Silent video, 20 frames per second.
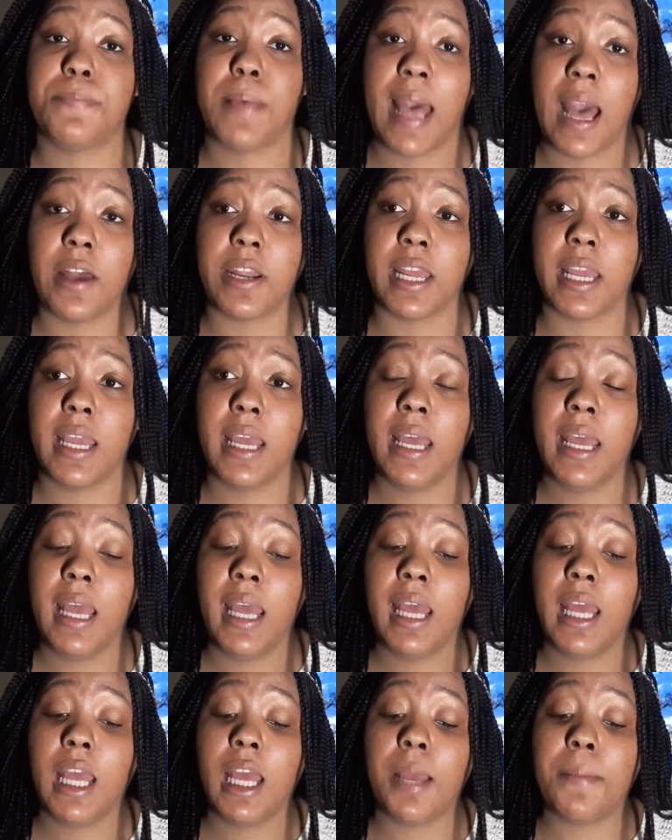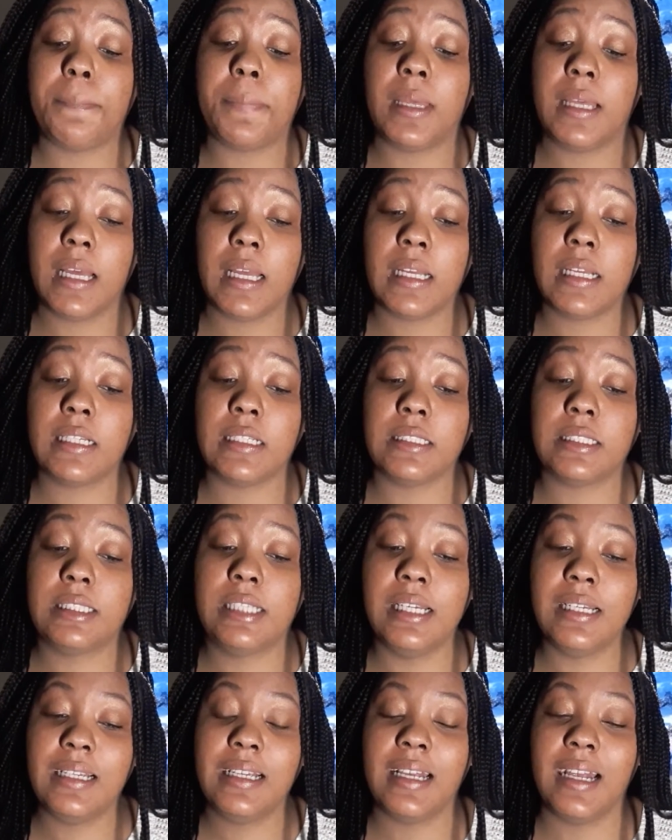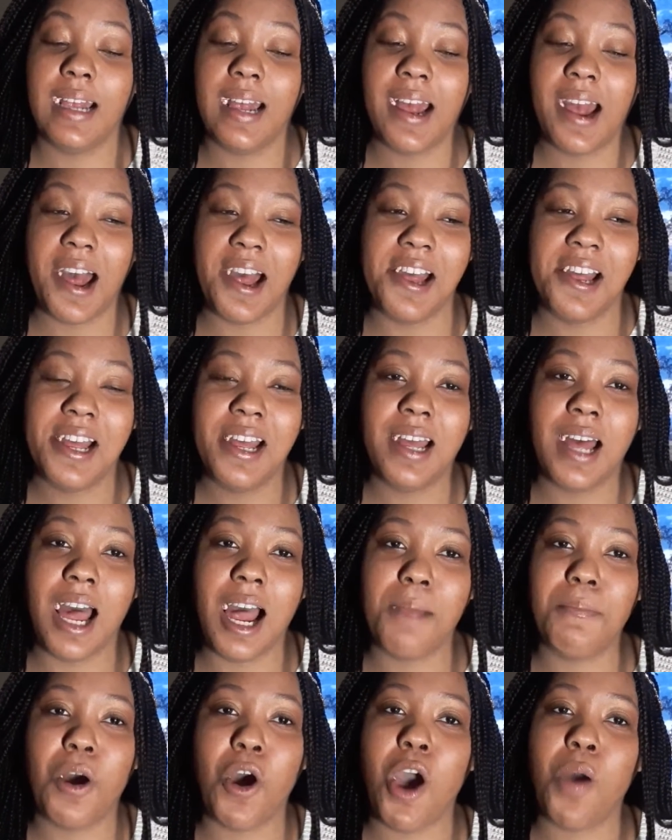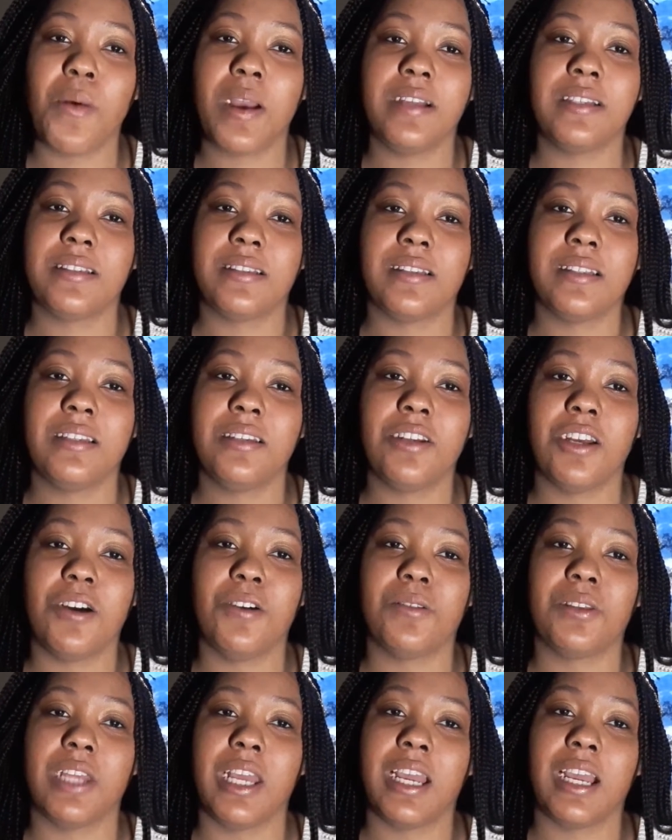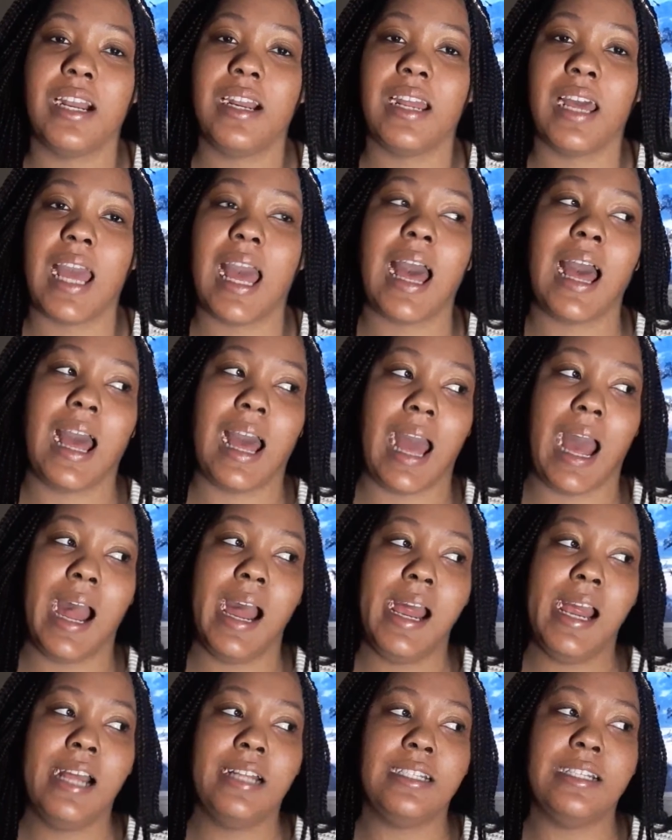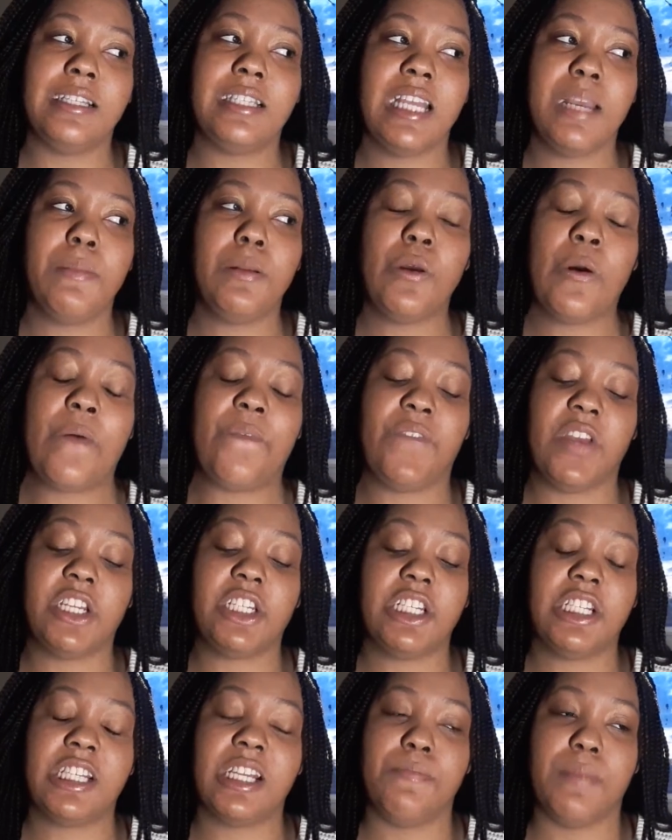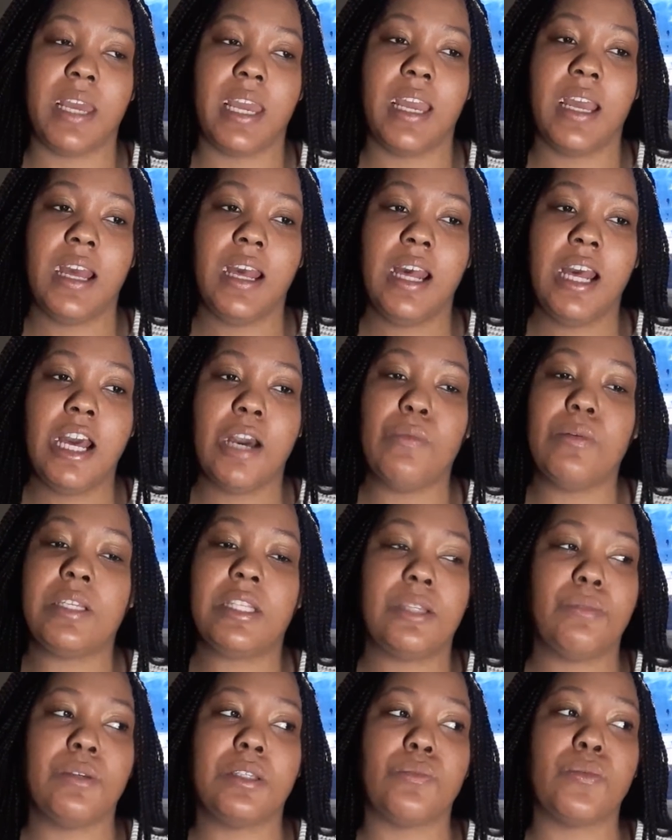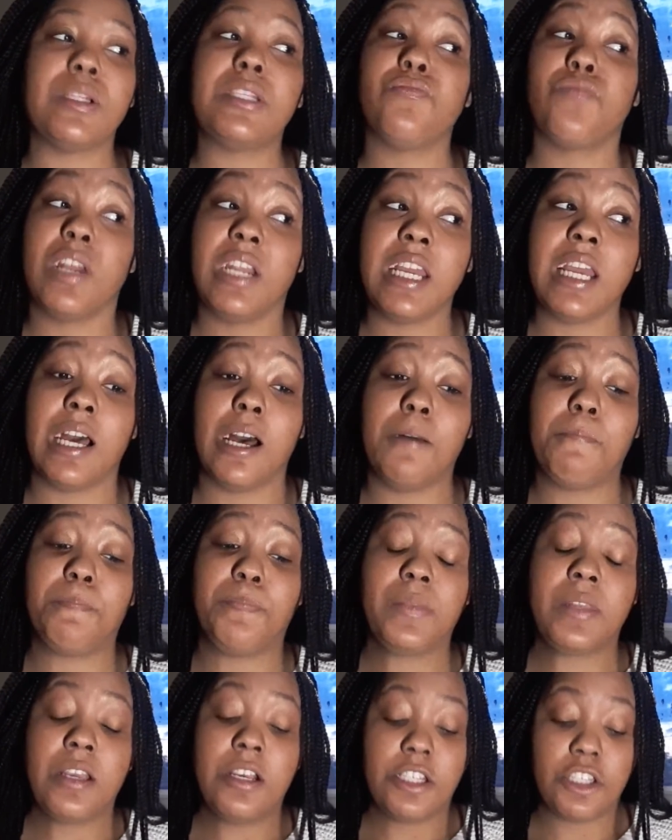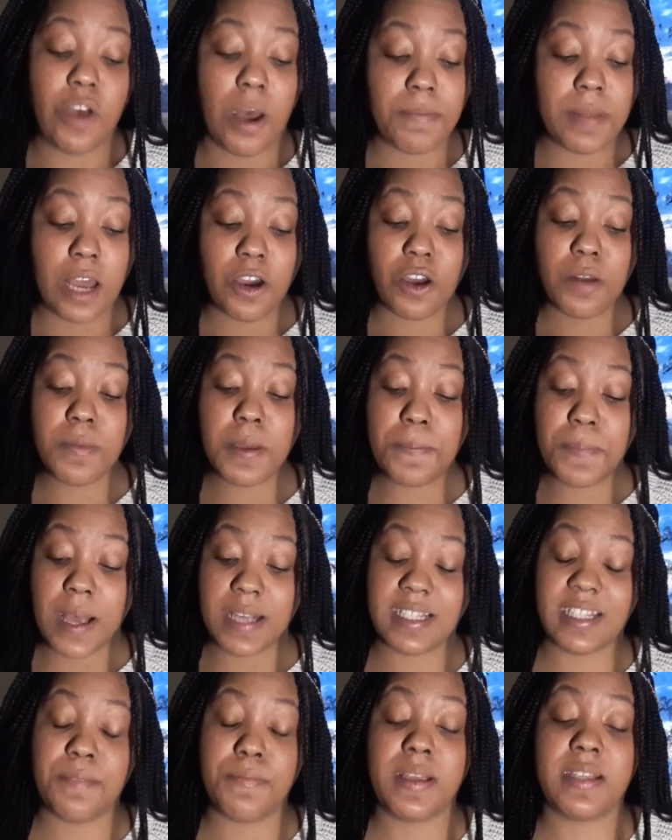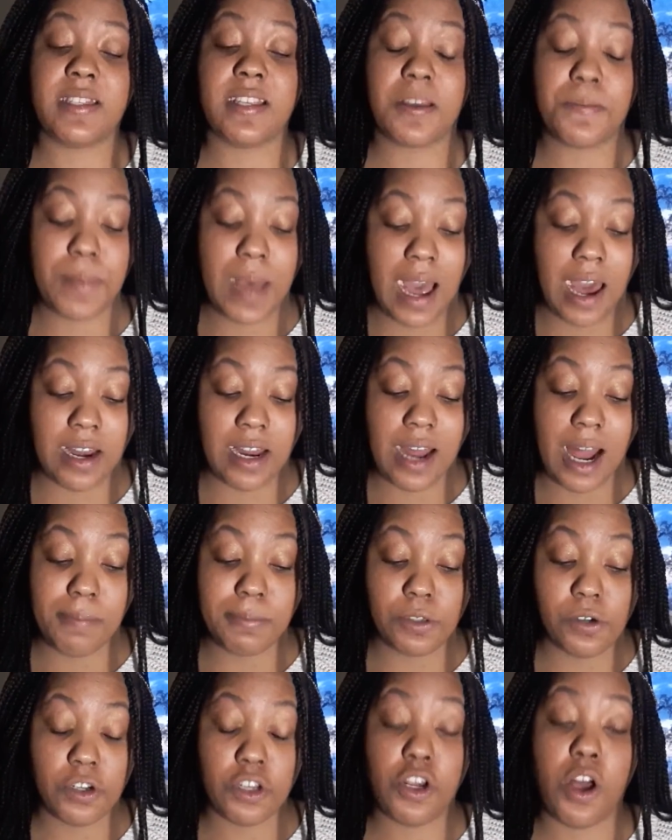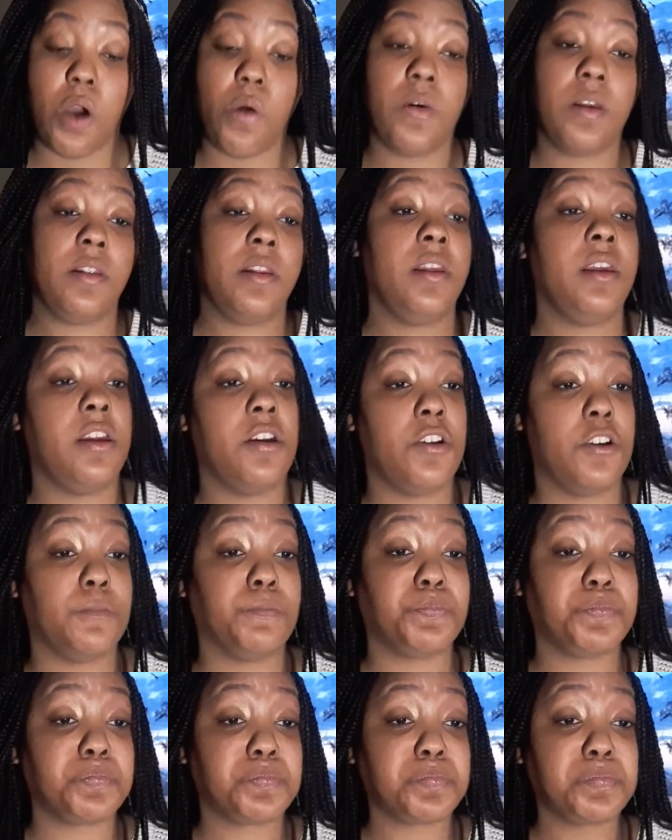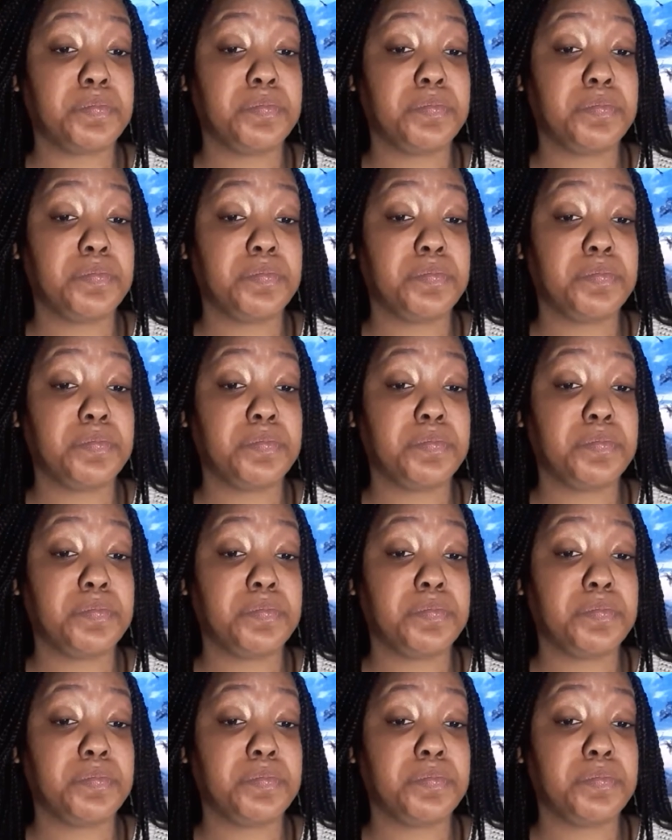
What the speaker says: about it, because I'm always, you know, thinking like, this seems a little fishy to me. What's really up? So I'm not going to be pessimistic about it. I'm going to go in here,